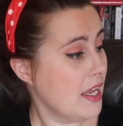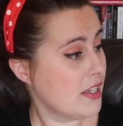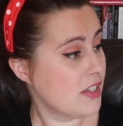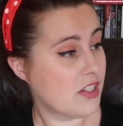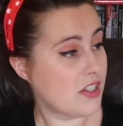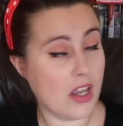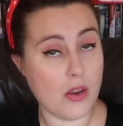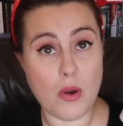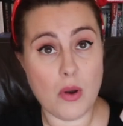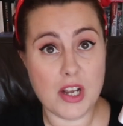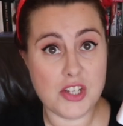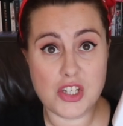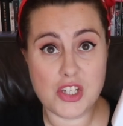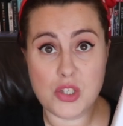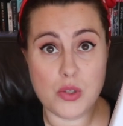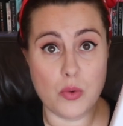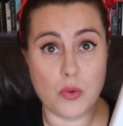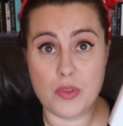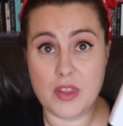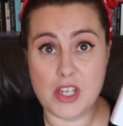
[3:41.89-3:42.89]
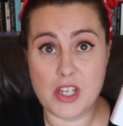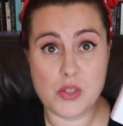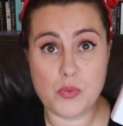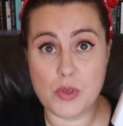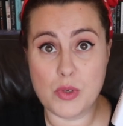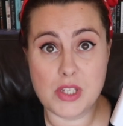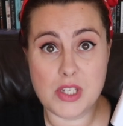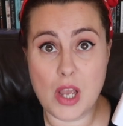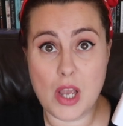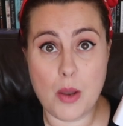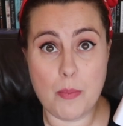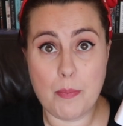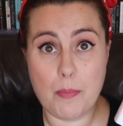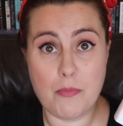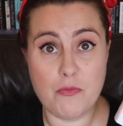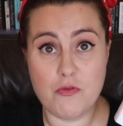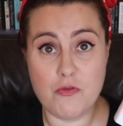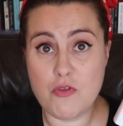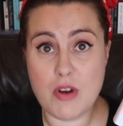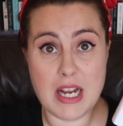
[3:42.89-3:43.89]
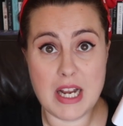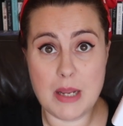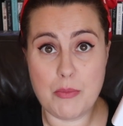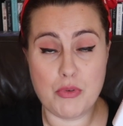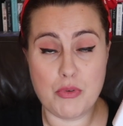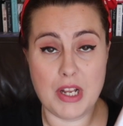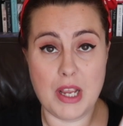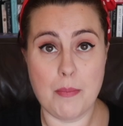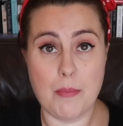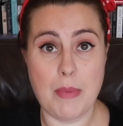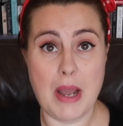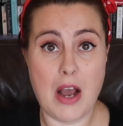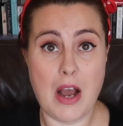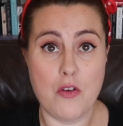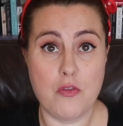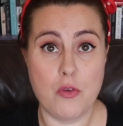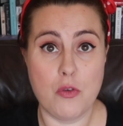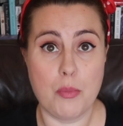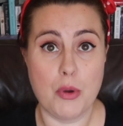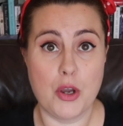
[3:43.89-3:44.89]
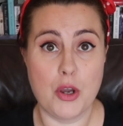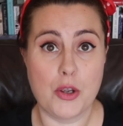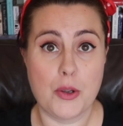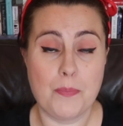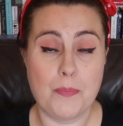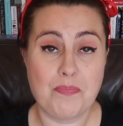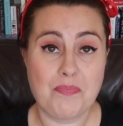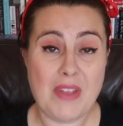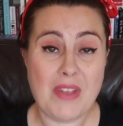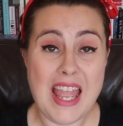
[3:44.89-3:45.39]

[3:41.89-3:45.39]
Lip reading: So I just thought this was a really brilliant, powerful book.